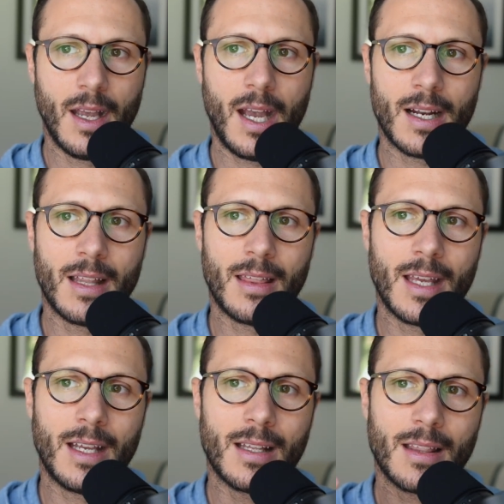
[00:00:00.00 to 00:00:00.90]
And I
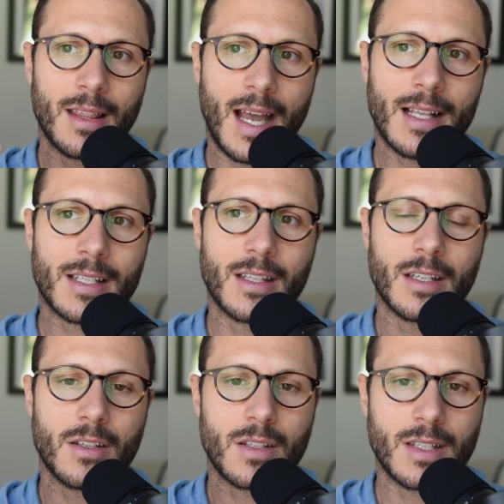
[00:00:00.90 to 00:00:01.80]
think that's
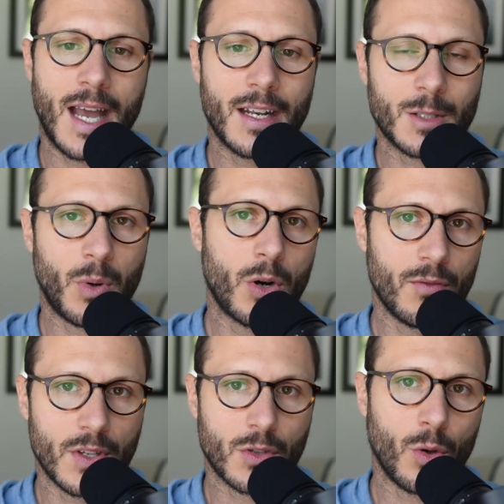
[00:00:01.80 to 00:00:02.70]
the saddest part
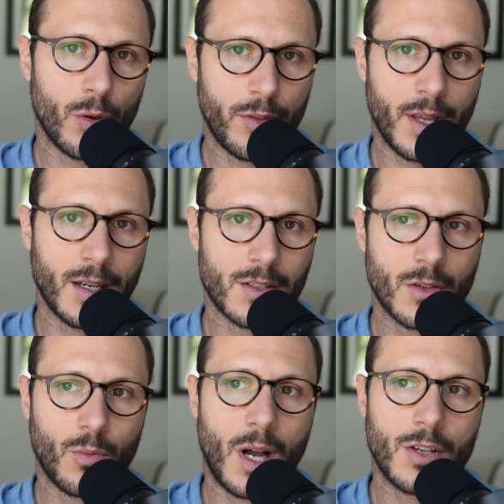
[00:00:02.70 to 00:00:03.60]
of this whole thing, is
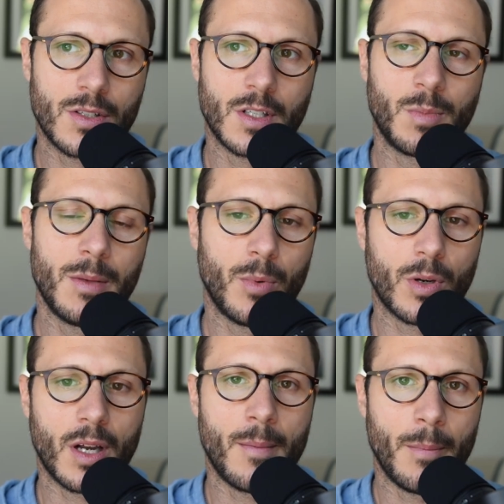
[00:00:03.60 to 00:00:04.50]
to watch these people
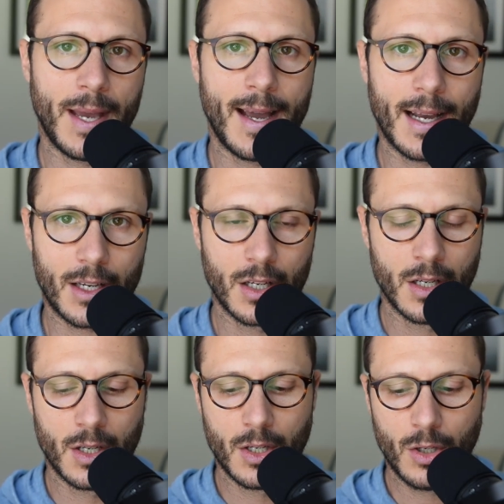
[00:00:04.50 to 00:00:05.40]
come back
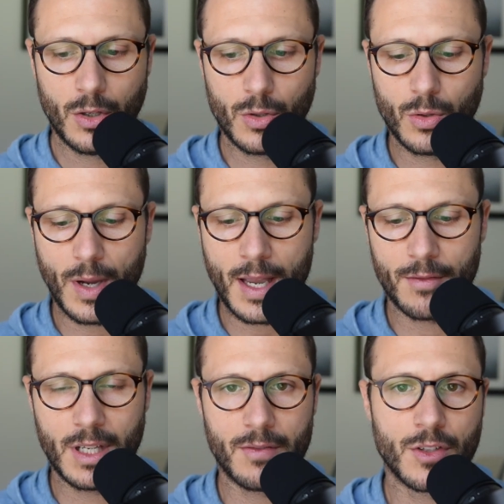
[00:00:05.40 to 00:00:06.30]
who
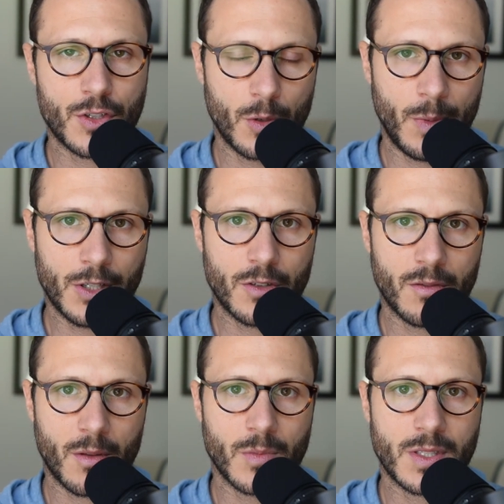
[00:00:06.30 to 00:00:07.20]
have given so much
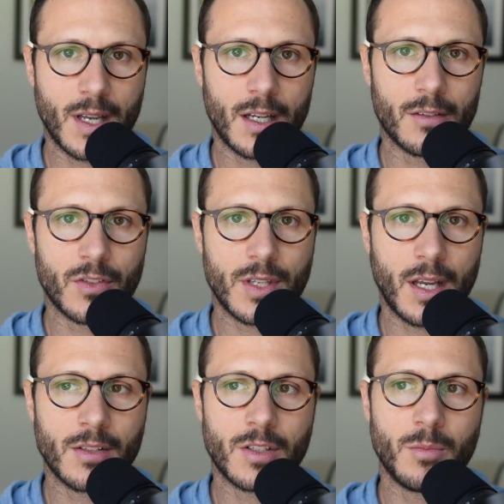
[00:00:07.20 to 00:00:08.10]
of themselves
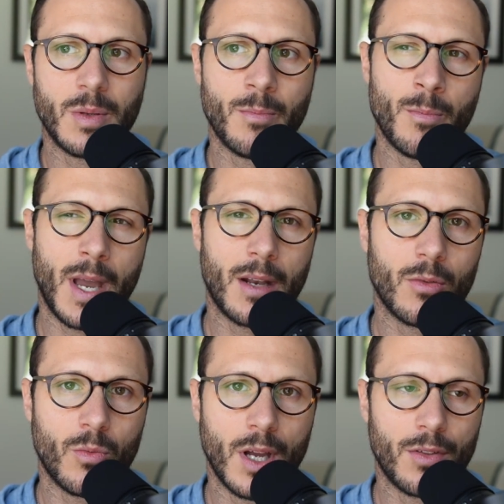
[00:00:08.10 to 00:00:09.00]
and to be met
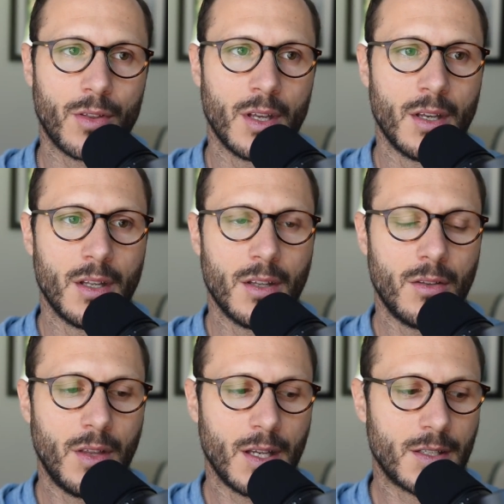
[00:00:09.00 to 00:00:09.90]
with
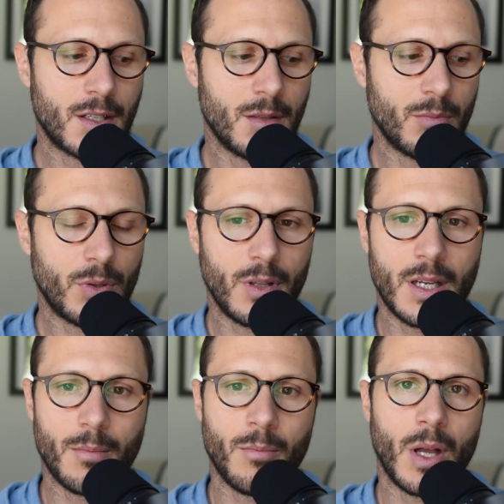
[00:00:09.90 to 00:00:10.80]
this
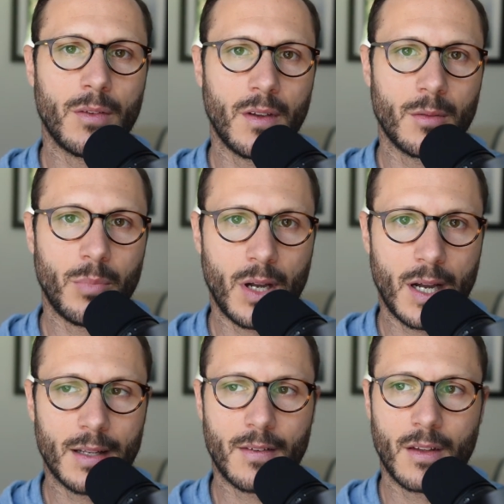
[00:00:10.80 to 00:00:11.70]
complete melting
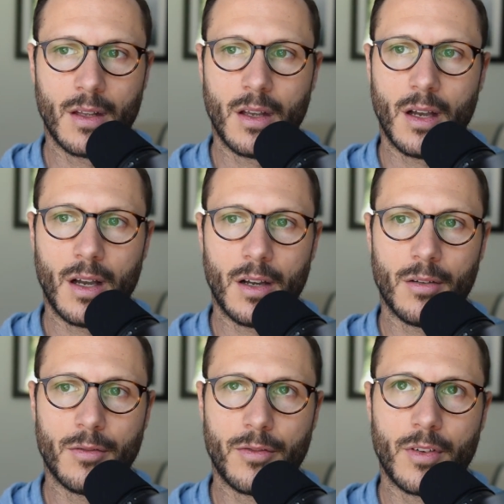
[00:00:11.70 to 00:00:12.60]
pot
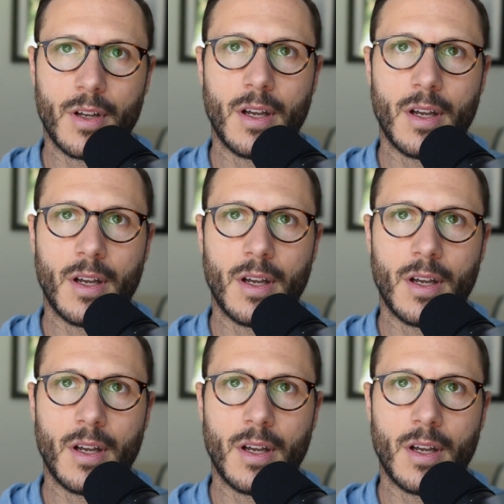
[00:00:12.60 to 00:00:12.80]
of